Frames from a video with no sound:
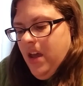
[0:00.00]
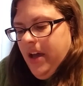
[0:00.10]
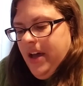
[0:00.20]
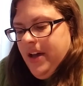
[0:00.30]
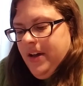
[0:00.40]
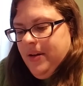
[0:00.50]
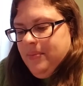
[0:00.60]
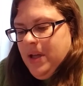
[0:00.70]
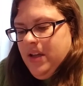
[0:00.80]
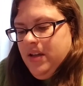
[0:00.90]

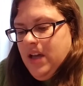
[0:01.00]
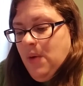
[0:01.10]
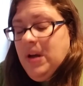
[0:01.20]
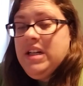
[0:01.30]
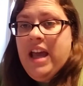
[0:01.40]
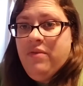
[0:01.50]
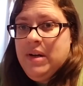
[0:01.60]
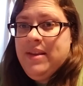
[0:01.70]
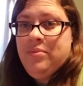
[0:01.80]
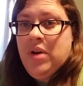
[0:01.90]
I wanted to have one
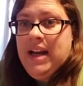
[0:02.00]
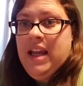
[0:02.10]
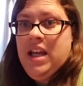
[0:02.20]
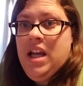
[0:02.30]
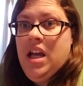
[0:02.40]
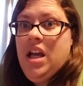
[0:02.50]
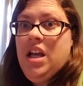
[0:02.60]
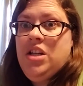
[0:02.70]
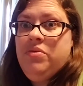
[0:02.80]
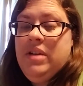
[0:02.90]
of them ready
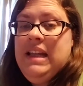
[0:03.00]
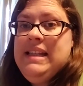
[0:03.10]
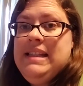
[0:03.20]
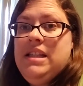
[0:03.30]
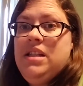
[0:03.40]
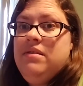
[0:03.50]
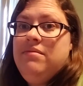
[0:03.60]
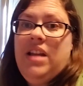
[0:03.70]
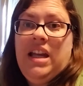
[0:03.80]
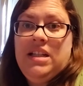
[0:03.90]
to release
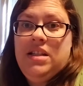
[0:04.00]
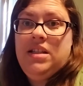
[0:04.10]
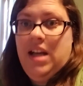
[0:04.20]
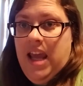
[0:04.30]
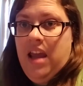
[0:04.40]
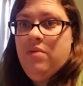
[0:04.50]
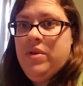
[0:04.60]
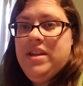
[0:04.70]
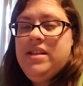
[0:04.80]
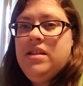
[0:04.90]
like today
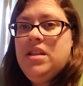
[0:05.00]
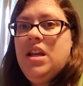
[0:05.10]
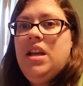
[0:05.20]
with this